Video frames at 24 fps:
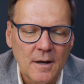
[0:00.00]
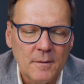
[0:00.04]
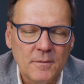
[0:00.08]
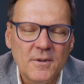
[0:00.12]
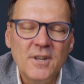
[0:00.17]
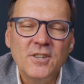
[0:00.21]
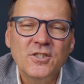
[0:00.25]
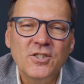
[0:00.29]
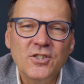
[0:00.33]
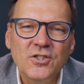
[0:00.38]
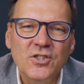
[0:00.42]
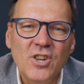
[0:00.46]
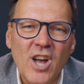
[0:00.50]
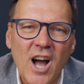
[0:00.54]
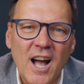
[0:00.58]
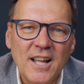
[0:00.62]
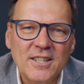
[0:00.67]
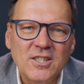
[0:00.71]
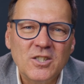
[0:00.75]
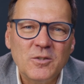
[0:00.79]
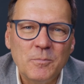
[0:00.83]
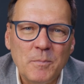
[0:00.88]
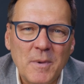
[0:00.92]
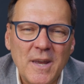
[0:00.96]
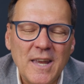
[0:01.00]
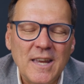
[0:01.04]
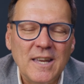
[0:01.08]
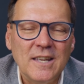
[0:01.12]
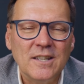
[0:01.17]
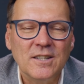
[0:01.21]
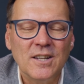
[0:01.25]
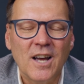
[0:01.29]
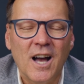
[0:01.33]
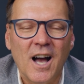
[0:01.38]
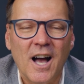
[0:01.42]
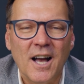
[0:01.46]
This is God
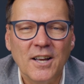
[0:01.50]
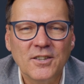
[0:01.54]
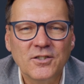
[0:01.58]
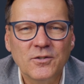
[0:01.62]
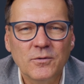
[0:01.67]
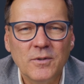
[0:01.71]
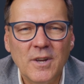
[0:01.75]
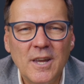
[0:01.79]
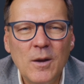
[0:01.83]
speaking to us.